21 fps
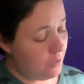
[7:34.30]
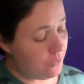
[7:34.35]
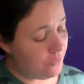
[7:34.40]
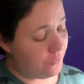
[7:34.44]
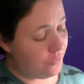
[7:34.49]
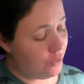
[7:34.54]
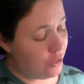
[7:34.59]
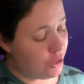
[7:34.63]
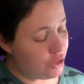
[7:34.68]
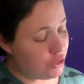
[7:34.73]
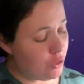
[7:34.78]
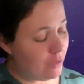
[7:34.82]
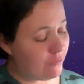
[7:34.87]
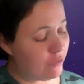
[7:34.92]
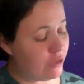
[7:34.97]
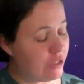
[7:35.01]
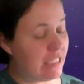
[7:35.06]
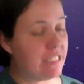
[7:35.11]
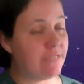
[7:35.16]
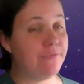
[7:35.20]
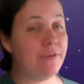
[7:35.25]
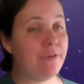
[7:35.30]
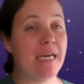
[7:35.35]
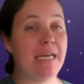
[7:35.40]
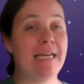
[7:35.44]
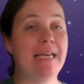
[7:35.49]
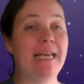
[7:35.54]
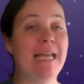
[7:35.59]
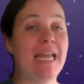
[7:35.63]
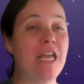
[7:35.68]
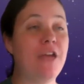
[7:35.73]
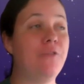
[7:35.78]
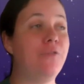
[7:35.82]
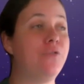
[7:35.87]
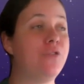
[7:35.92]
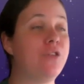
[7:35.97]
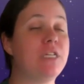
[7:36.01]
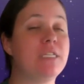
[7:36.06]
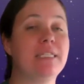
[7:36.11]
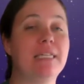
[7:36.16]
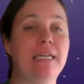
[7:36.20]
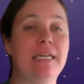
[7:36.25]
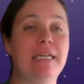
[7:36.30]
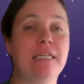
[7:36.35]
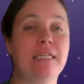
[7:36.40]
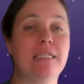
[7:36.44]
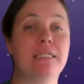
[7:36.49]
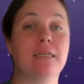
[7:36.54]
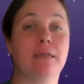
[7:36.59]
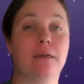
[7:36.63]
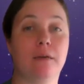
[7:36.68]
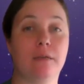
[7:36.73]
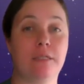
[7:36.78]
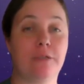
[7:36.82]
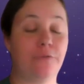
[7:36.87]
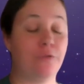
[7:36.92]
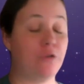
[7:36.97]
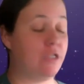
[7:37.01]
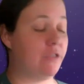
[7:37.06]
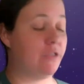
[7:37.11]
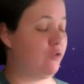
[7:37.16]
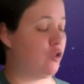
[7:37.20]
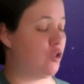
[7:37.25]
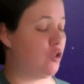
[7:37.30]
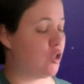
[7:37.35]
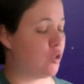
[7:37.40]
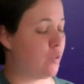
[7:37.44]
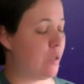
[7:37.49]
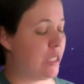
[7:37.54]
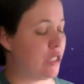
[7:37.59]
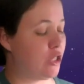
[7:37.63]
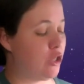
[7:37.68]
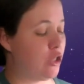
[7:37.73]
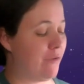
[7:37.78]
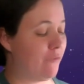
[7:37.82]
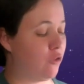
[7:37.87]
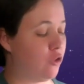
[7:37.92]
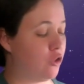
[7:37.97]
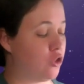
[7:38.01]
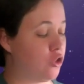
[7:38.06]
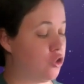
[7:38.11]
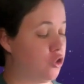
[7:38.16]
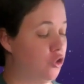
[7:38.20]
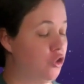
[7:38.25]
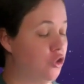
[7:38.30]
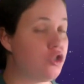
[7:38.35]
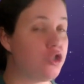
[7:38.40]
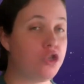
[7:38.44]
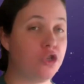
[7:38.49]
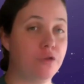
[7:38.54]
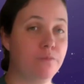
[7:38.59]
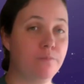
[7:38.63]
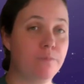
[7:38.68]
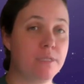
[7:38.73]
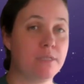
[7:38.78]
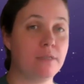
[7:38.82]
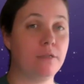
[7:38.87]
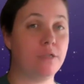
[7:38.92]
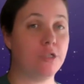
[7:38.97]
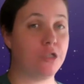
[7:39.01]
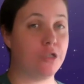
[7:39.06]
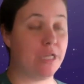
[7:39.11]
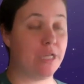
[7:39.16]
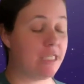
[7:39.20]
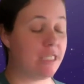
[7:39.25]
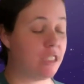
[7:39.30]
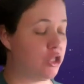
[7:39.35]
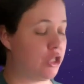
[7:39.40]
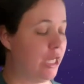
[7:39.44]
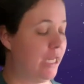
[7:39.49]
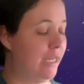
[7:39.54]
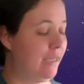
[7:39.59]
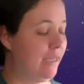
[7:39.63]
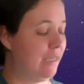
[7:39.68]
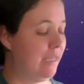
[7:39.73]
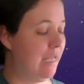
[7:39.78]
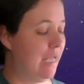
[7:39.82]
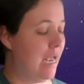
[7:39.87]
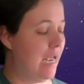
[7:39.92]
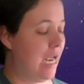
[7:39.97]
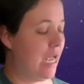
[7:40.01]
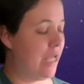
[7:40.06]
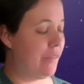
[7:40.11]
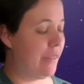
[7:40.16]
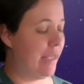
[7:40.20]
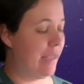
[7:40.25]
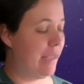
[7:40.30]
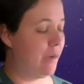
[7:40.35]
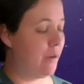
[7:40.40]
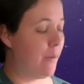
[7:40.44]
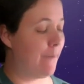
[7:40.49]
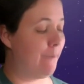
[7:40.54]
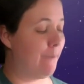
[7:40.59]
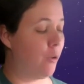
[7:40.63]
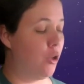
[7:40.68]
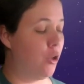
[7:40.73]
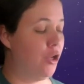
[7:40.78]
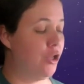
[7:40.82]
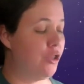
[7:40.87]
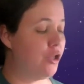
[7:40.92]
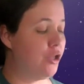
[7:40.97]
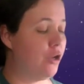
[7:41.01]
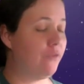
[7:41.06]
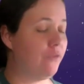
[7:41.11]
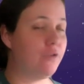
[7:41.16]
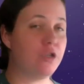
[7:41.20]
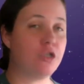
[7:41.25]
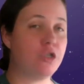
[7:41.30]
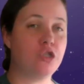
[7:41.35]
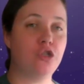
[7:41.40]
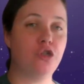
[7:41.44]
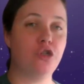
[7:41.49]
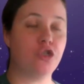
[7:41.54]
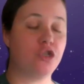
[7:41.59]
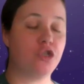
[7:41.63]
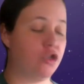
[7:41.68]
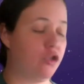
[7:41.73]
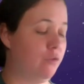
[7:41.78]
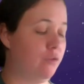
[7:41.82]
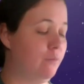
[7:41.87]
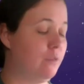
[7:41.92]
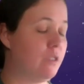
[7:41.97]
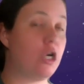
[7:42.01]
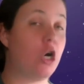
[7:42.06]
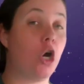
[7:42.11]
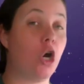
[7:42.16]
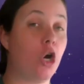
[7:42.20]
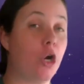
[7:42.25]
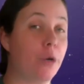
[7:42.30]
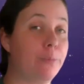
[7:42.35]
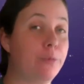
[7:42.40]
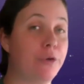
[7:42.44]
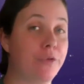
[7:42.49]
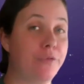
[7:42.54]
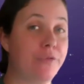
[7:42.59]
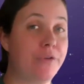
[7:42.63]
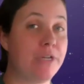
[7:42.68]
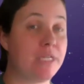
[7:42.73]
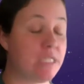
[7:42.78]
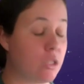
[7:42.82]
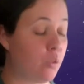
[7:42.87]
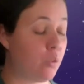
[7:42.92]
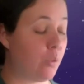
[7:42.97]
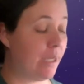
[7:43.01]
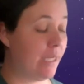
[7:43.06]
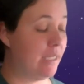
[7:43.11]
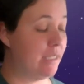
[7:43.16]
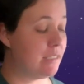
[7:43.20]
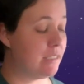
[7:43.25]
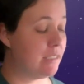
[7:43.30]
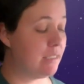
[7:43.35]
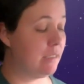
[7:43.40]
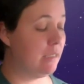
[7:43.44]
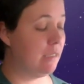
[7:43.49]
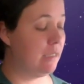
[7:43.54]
first you have to identify if this is difference of two squares. So I've got two terms, so that's check. Then both of the two terms are perfect squares,